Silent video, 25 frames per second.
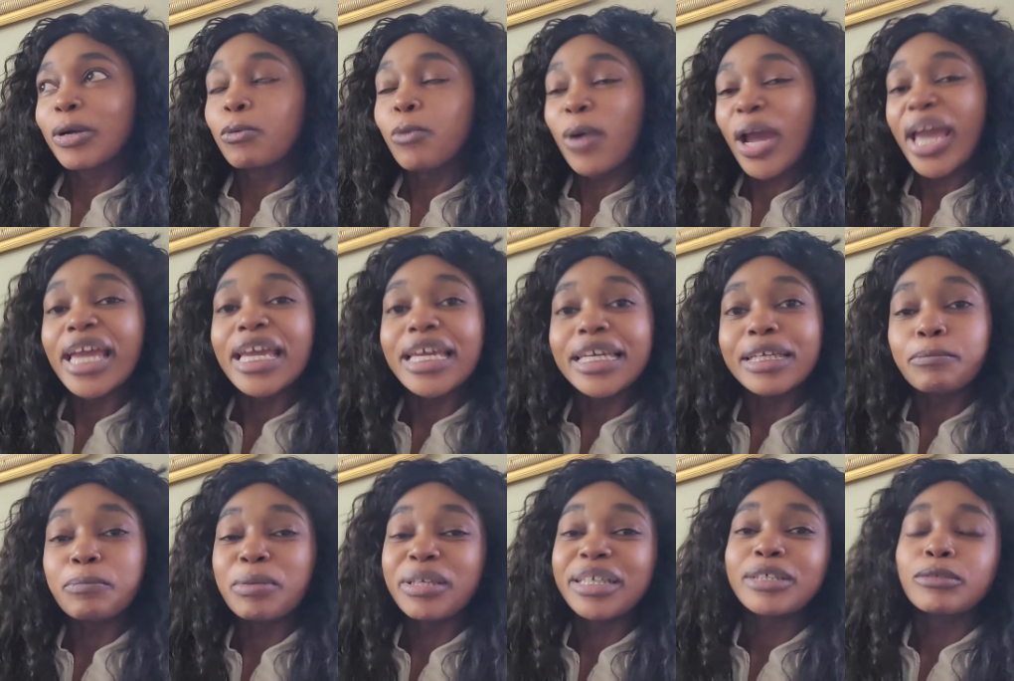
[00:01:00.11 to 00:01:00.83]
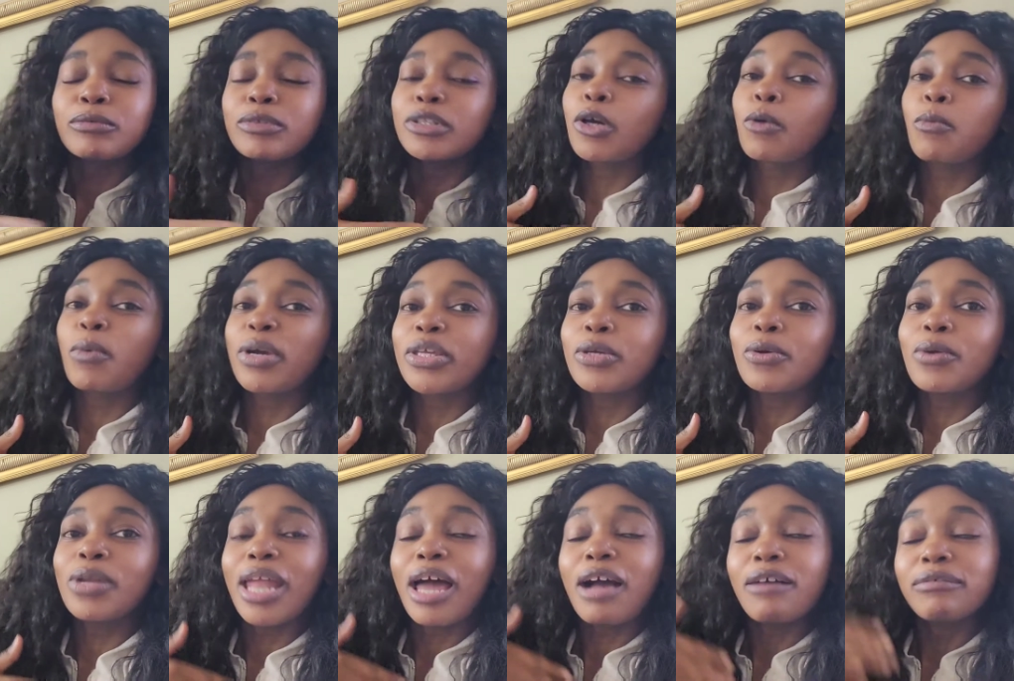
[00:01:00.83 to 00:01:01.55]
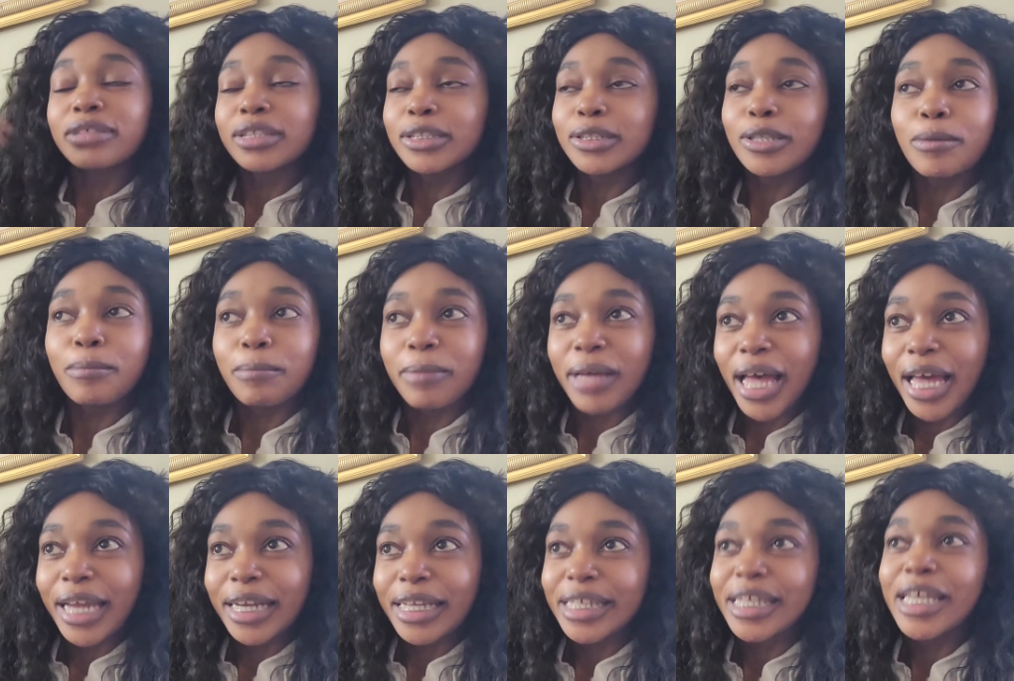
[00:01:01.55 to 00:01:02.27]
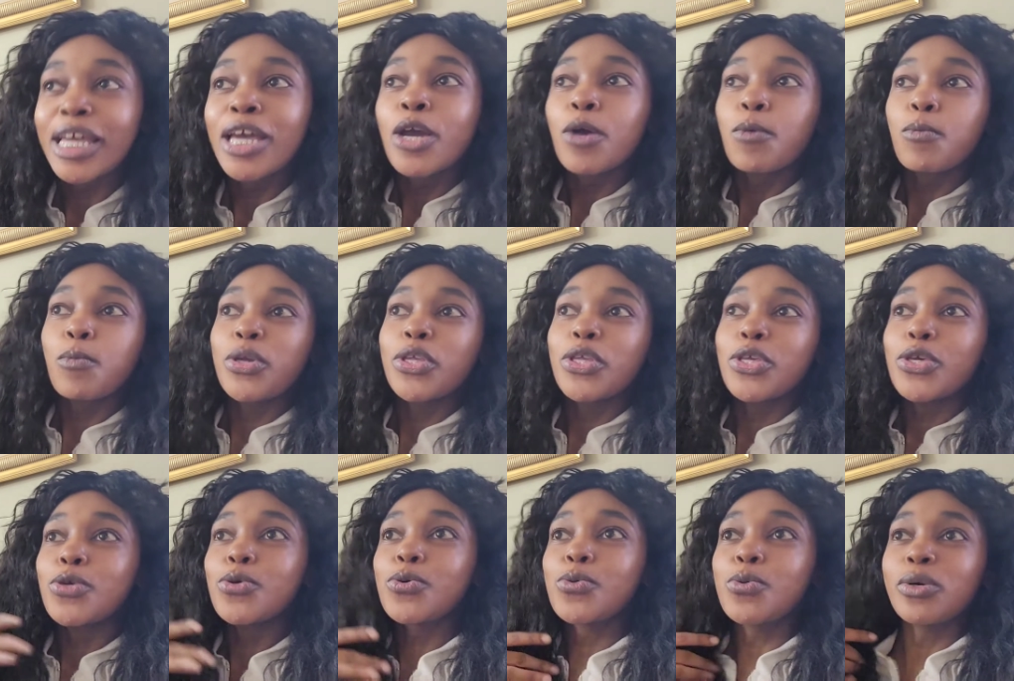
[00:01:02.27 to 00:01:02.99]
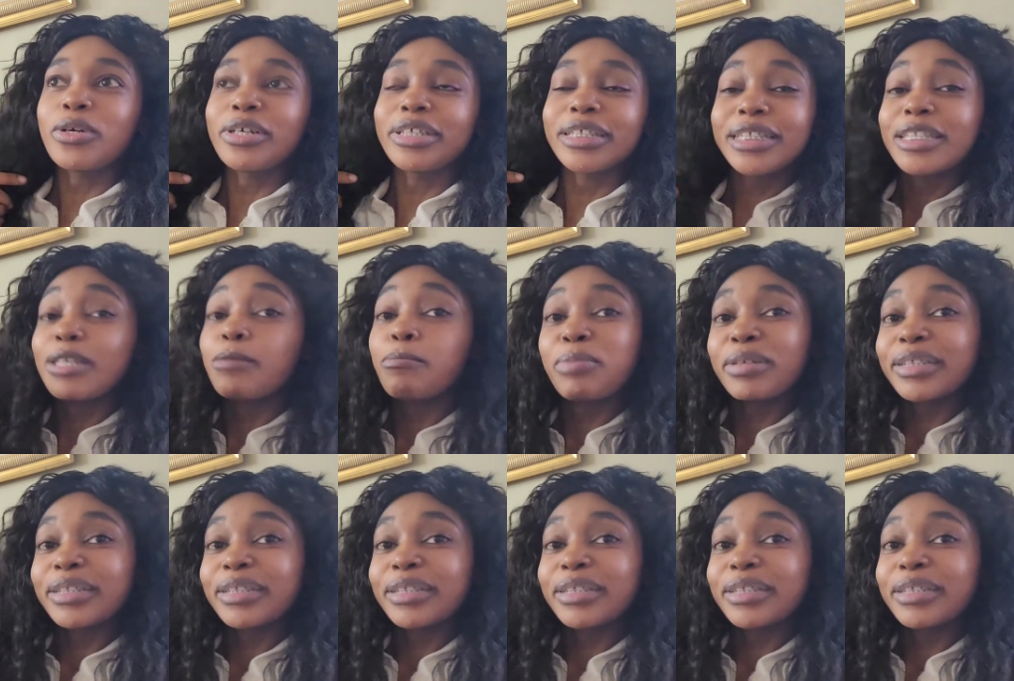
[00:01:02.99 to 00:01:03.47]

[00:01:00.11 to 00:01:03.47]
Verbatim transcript: way because you know when you love somebody when you see